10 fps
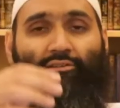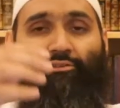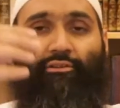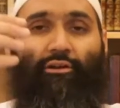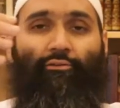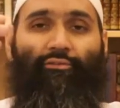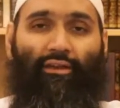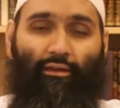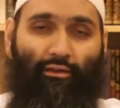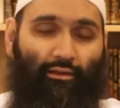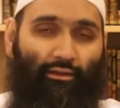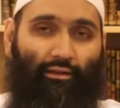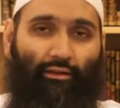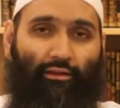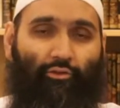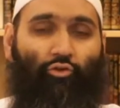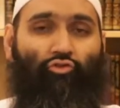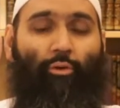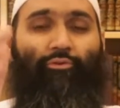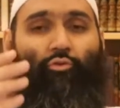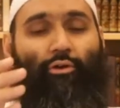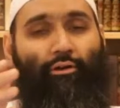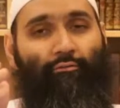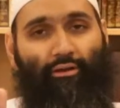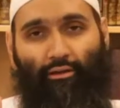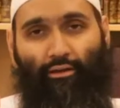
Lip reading: just convey. Your job is to convey,